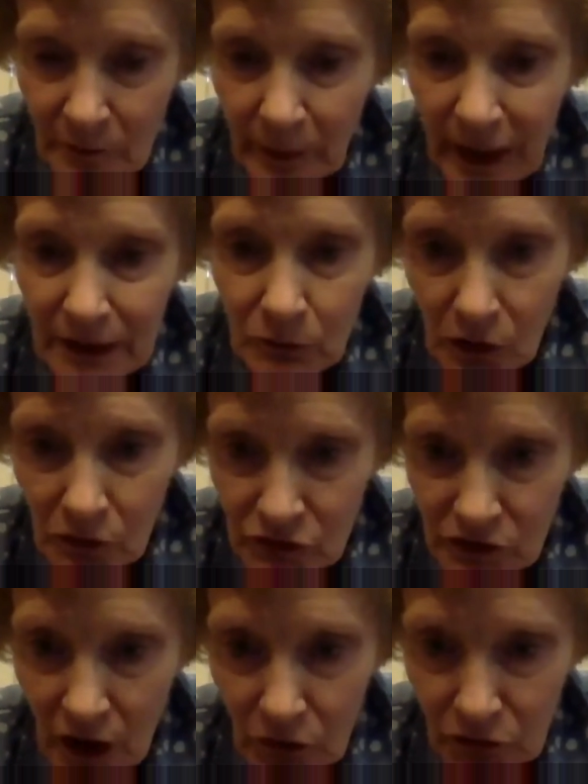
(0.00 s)
paint won't
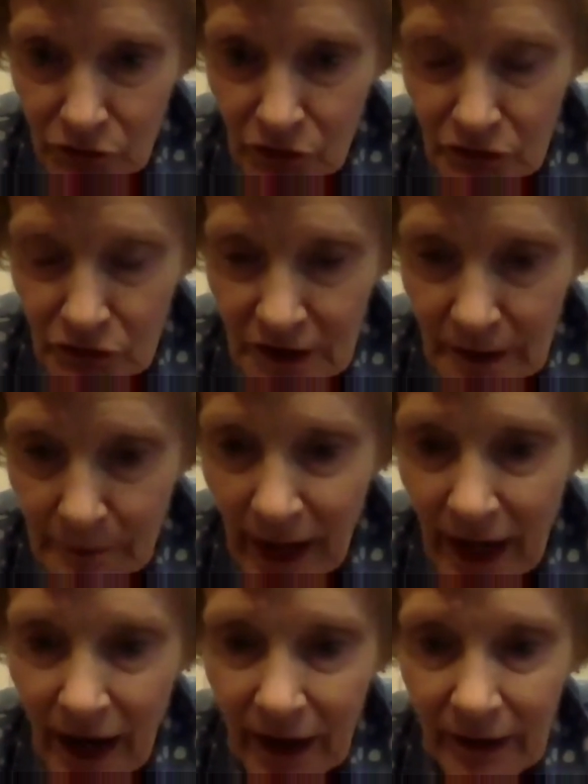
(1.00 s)
soak through to the
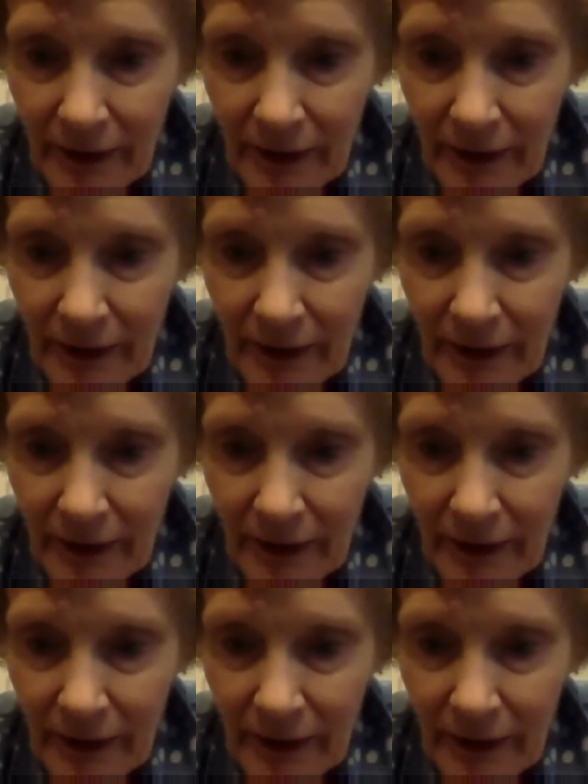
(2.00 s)
back.